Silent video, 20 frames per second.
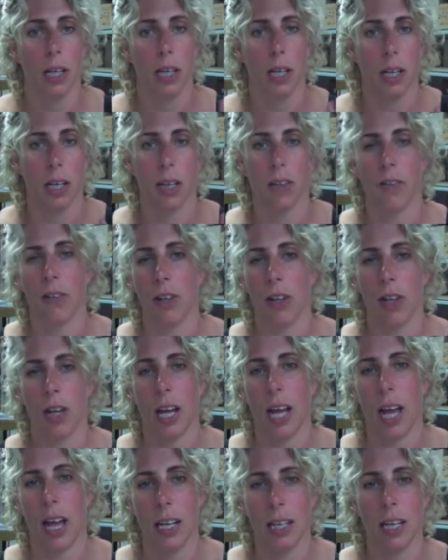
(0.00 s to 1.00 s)
like if you
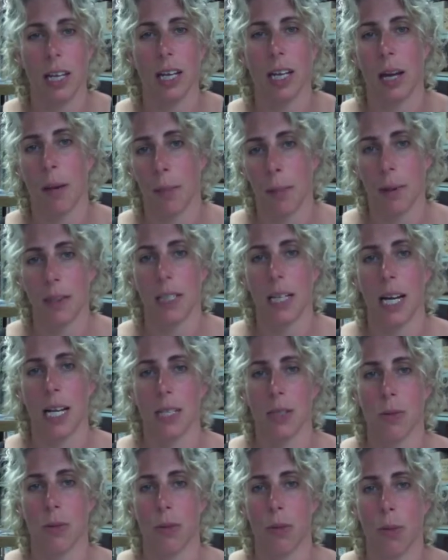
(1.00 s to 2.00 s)
had a couple of
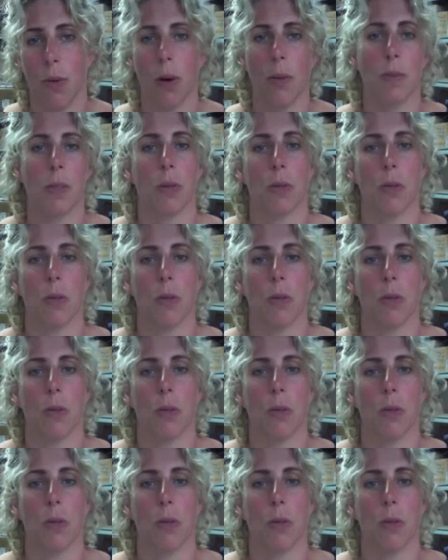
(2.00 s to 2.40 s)
days with the wipes,